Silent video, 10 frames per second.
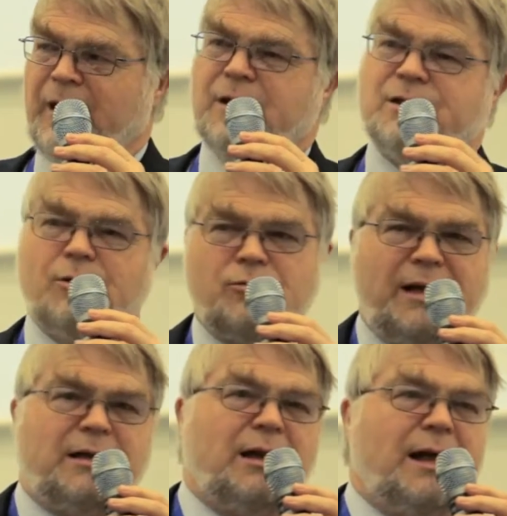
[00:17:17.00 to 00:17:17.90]
So
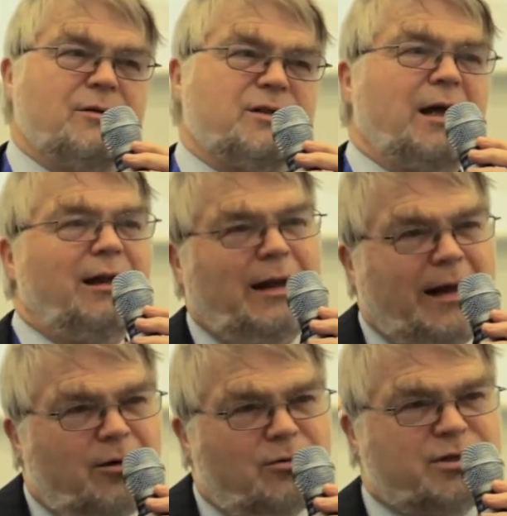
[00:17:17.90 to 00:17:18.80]
rental housing
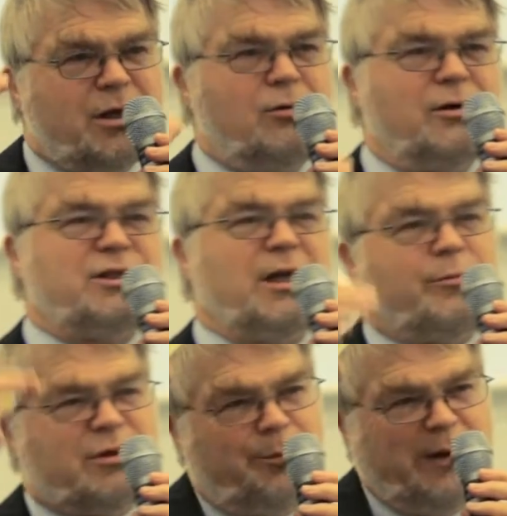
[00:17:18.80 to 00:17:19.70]
allows
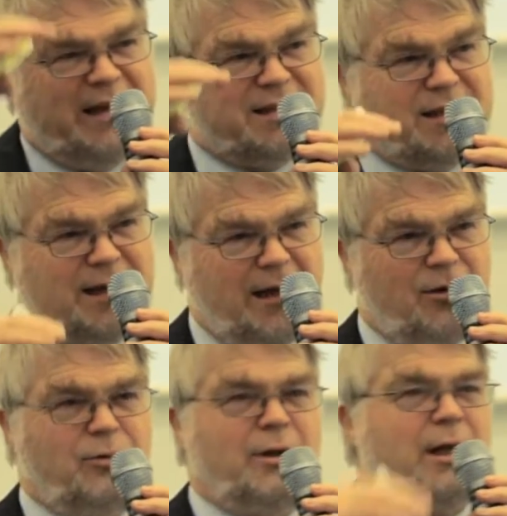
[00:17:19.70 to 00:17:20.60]
ownership to pass
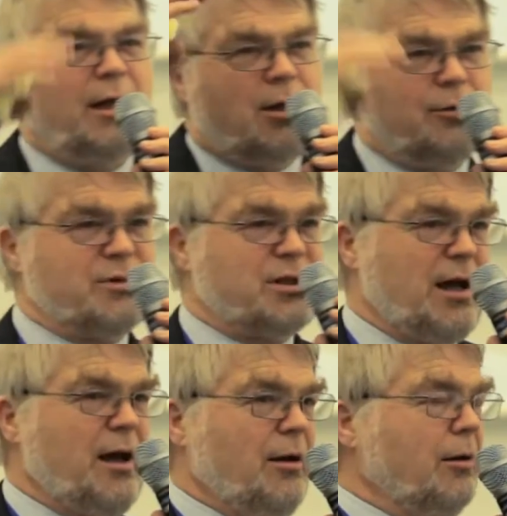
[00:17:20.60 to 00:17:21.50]
down the income
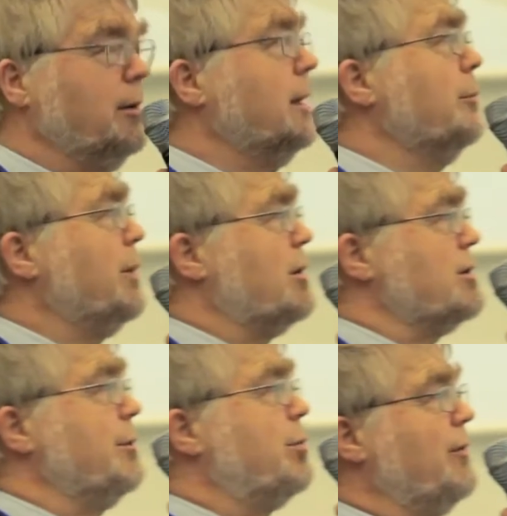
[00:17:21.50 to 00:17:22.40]
scale
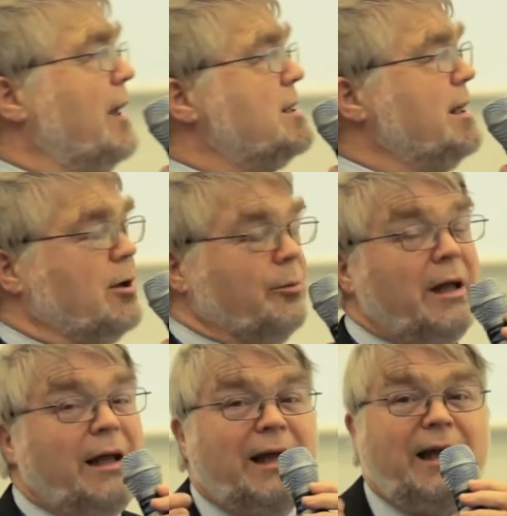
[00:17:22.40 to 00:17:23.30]
because it provides the income,
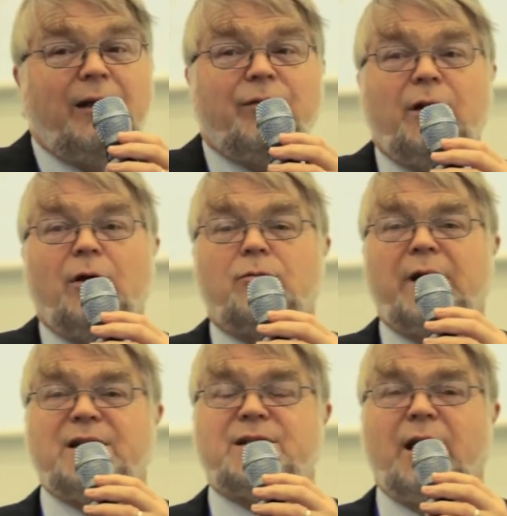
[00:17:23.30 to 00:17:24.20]
even though
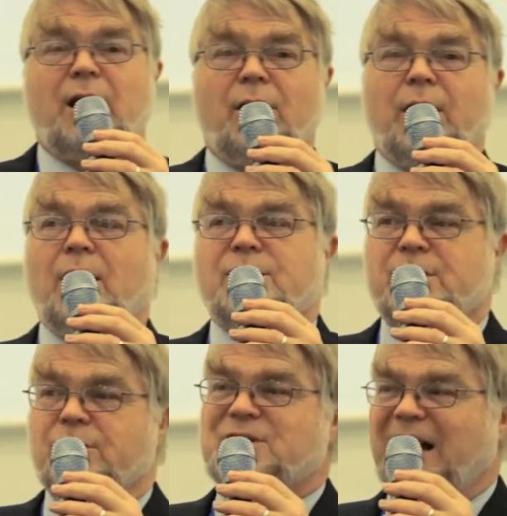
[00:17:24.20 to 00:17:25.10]
rents in Ghana are
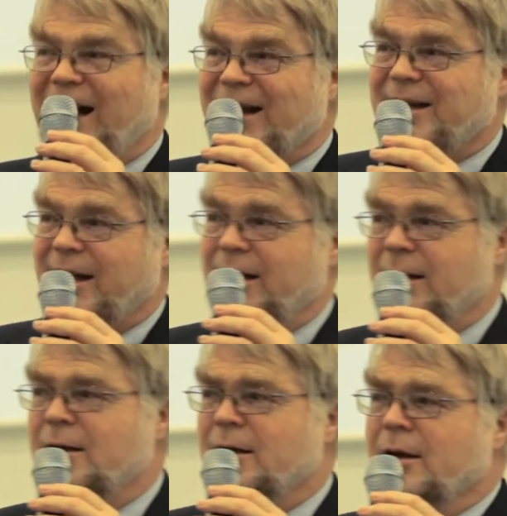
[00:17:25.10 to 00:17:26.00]
so
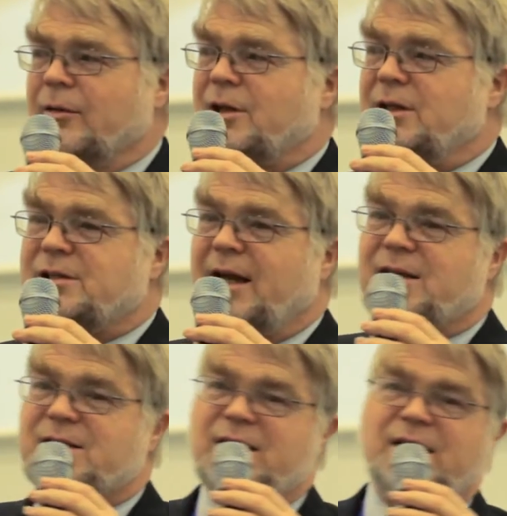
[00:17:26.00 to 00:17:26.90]
tiny that it
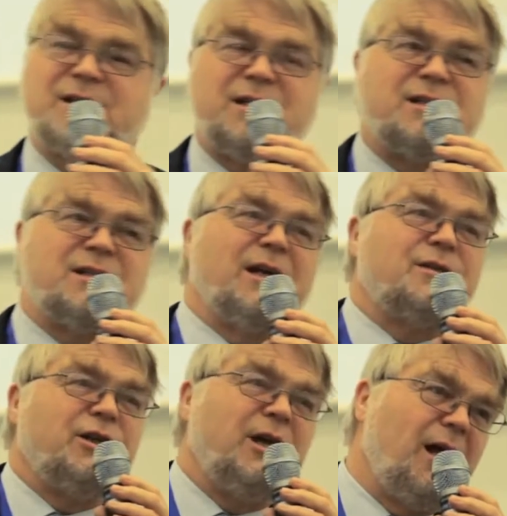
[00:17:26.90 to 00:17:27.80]
takes
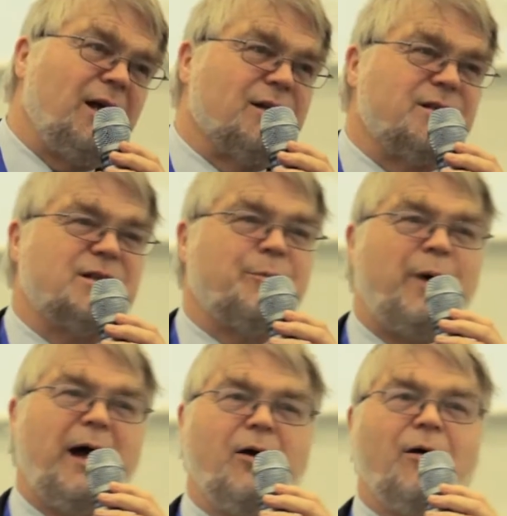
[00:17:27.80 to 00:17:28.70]
66 years to
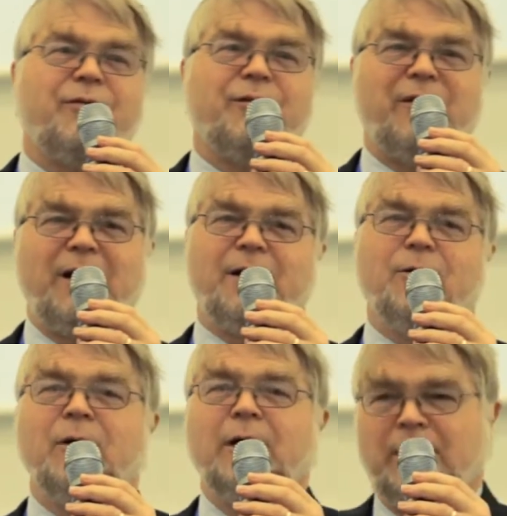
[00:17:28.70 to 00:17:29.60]
pay off
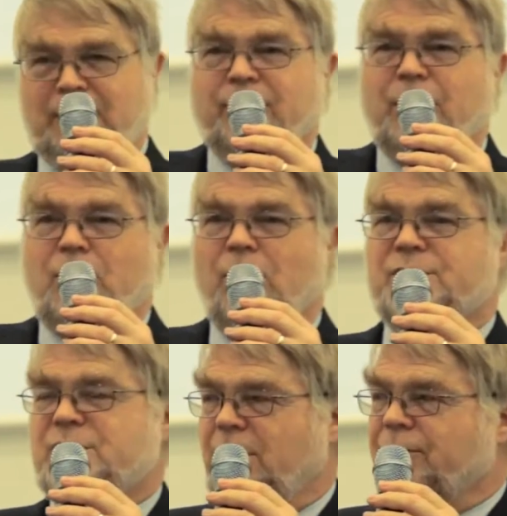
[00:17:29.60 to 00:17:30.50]
the
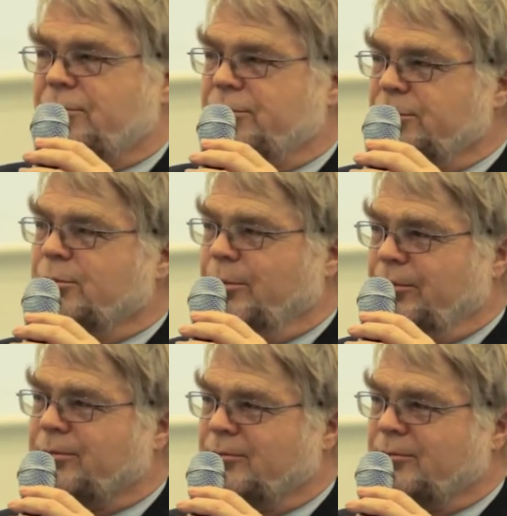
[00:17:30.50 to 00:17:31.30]
cost of the room.